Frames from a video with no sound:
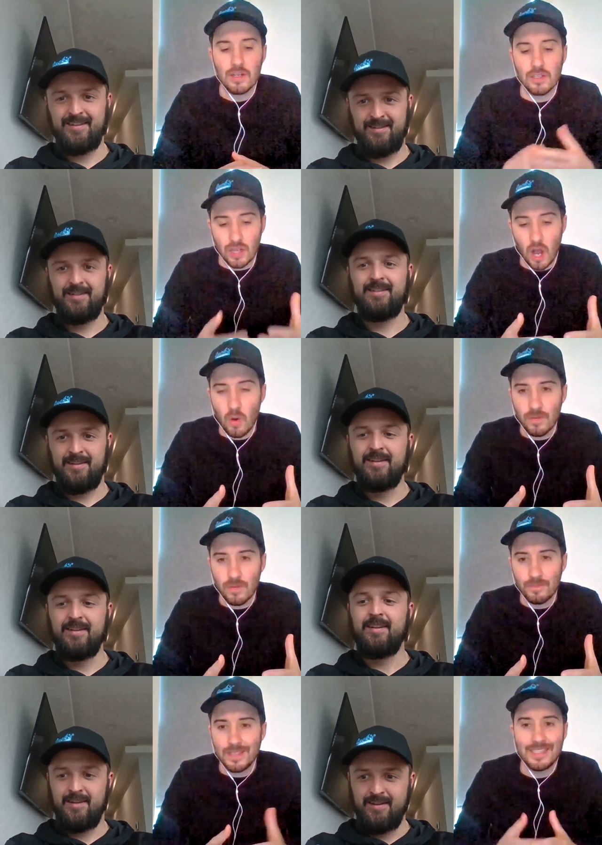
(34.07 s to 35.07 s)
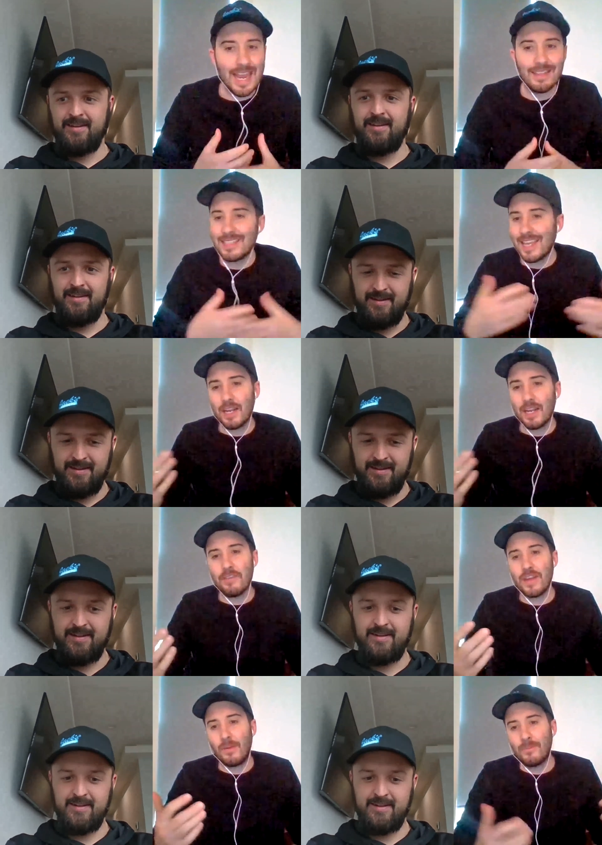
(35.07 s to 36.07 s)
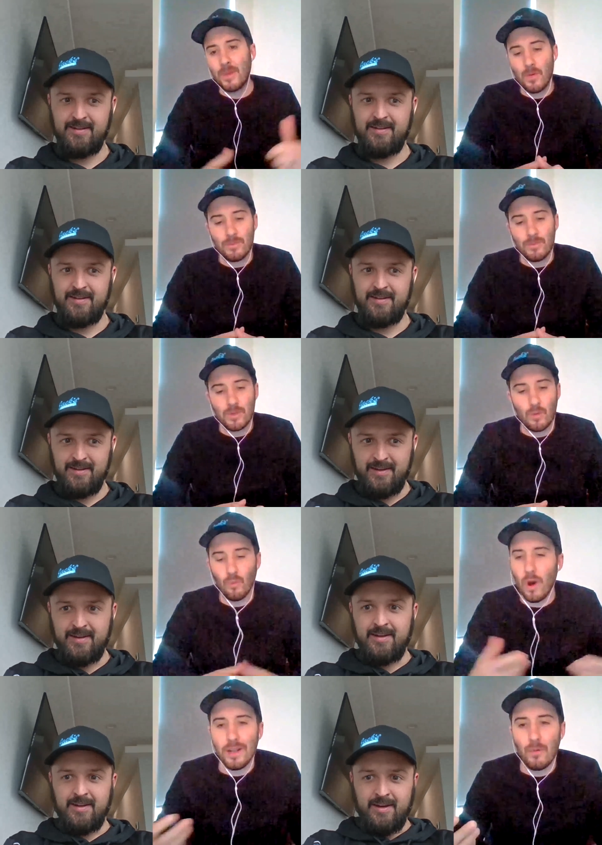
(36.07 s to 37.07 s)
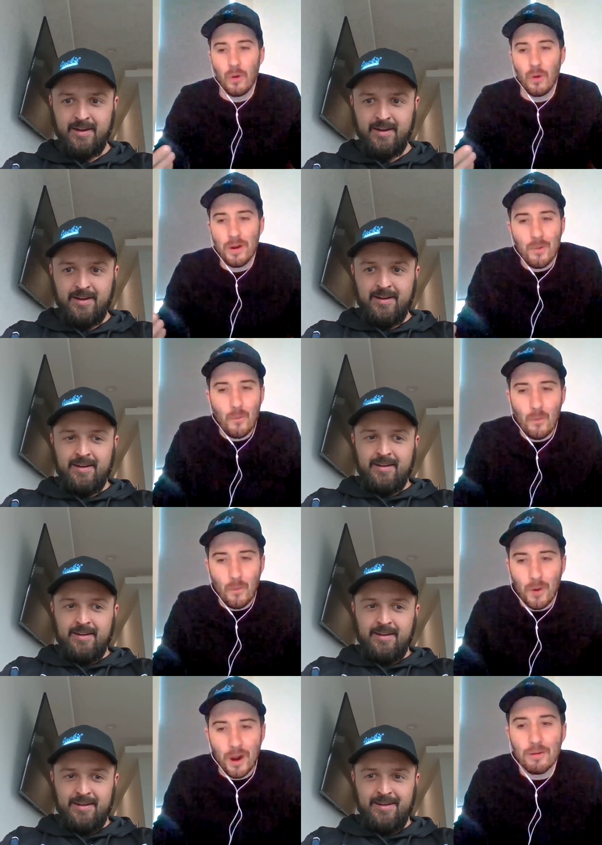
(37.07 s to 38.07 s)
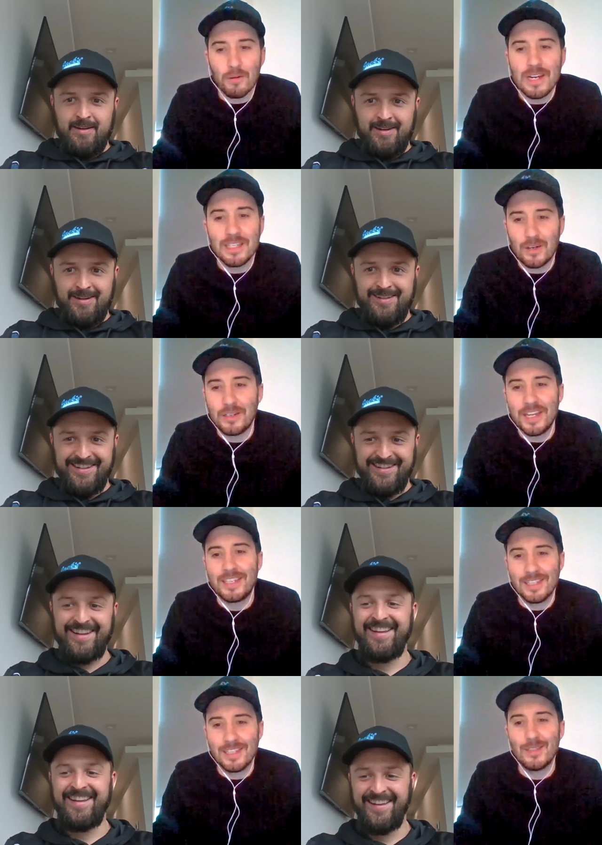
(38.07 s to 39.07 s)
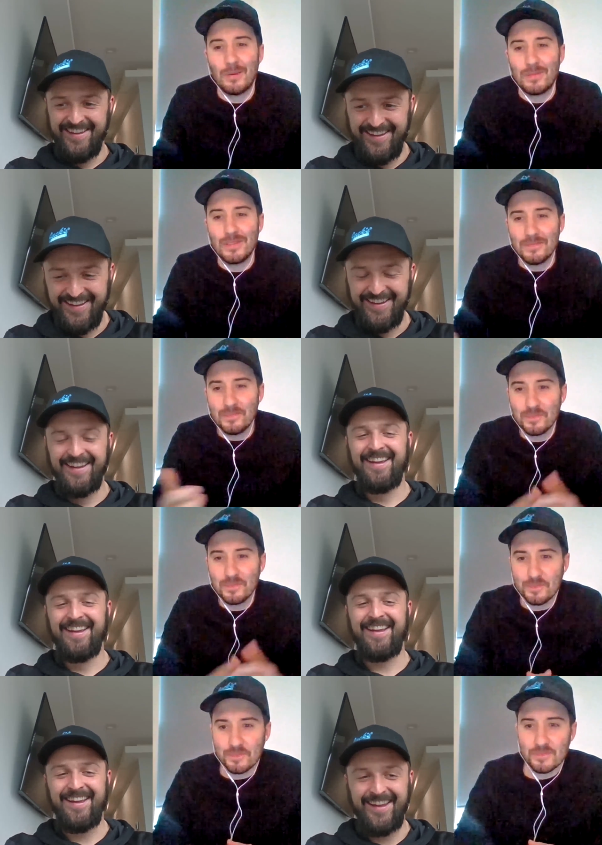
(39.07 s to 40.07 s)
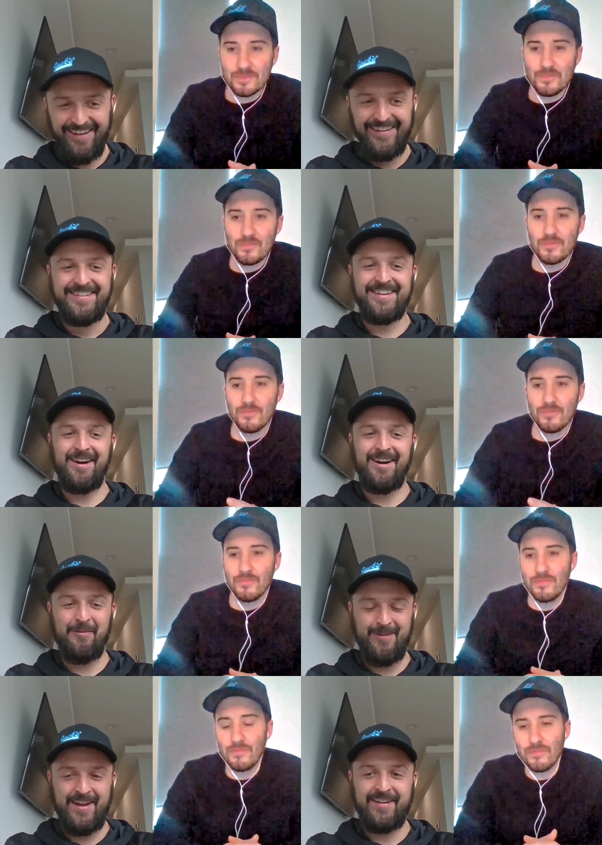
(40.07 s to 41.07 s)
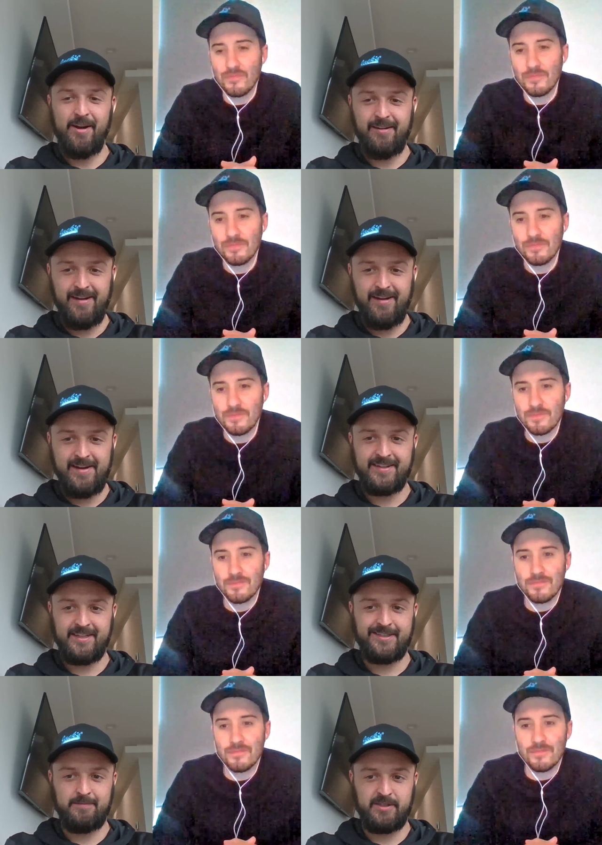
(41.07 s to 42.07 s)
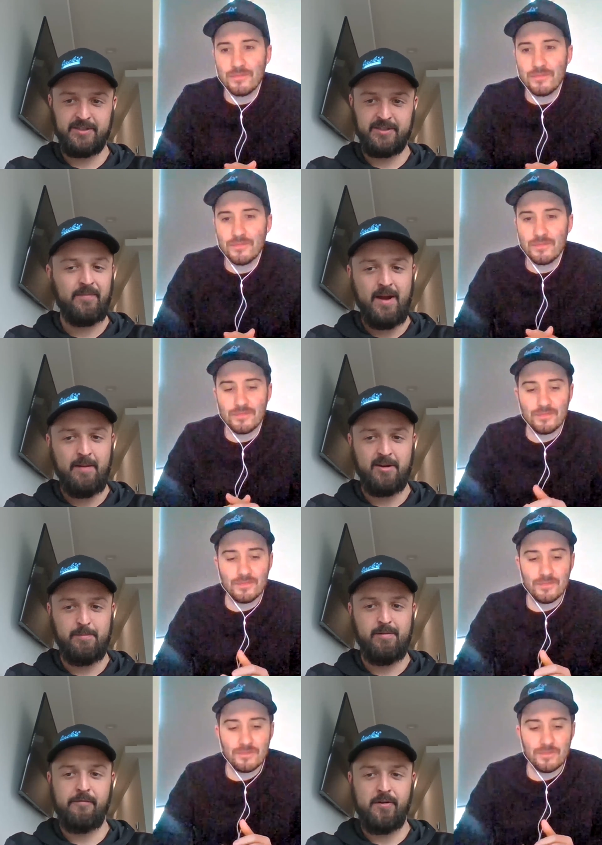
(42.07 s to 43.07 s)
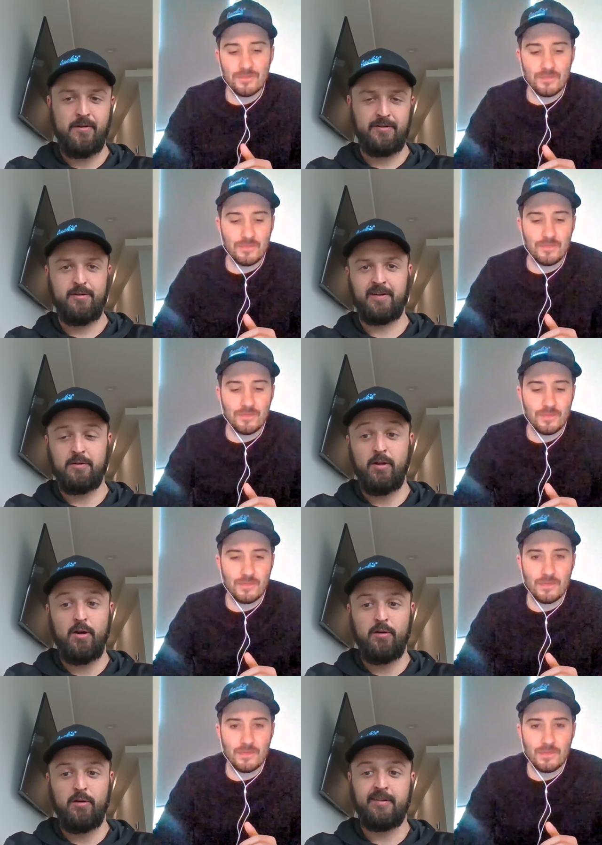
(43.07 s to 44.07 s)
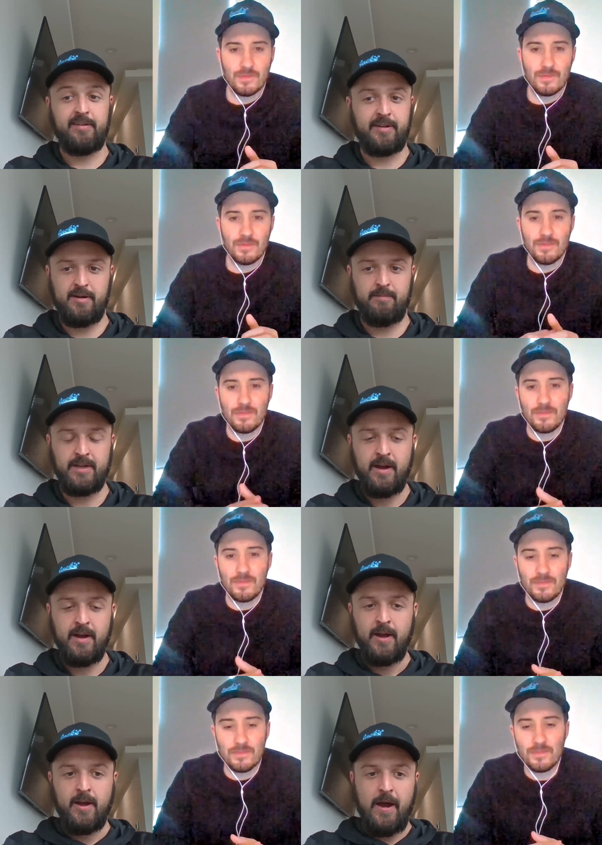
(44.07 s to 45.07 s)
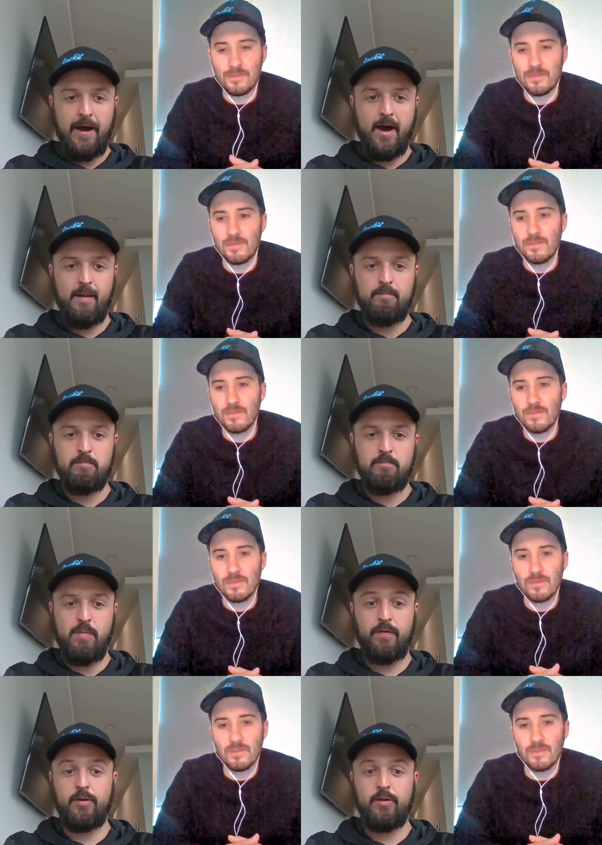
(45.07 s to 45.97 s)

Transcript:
Speaker 1: So Dan, let's kick it off there. What what are what are recirculating systems?
Speaker 2: Yep. So recirculating systems are sometimes going to be referred to as closed systems, um,